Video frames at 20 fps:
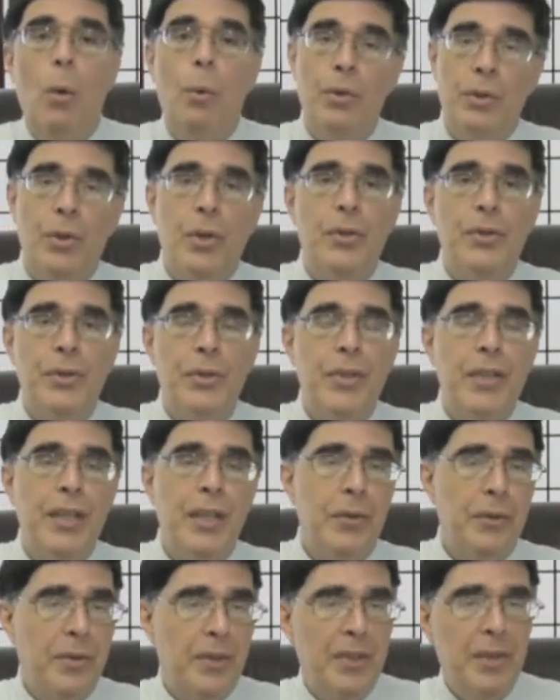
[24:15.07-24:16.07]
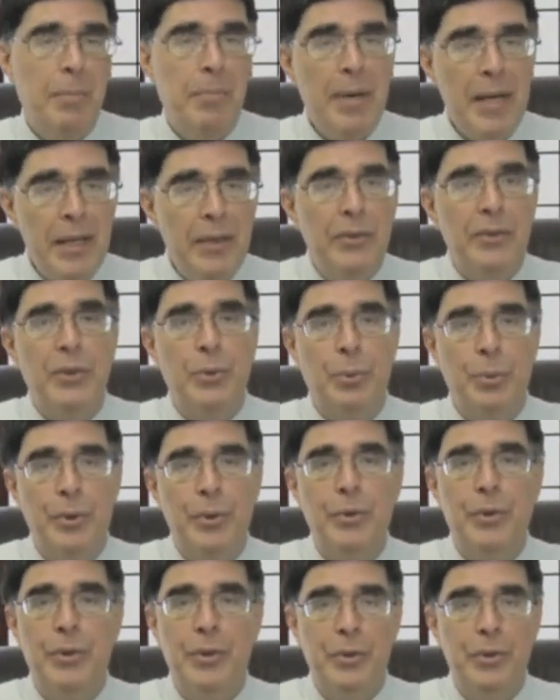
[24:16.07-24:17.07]
was also the year that the Beatles were
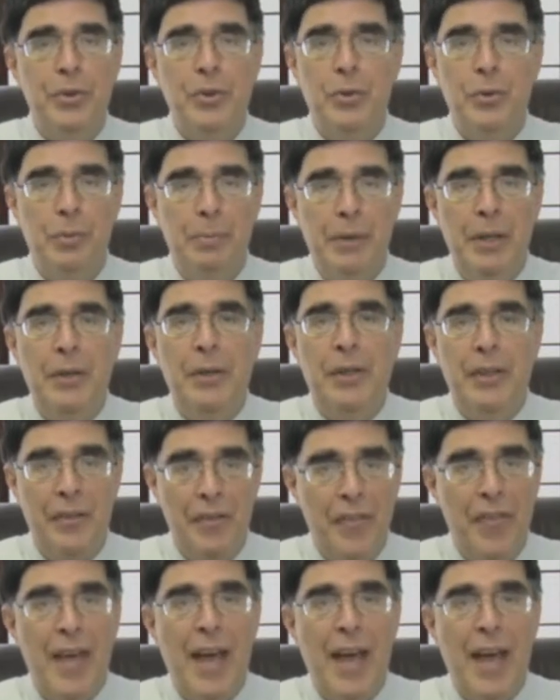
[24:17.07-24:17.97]
introduced to America.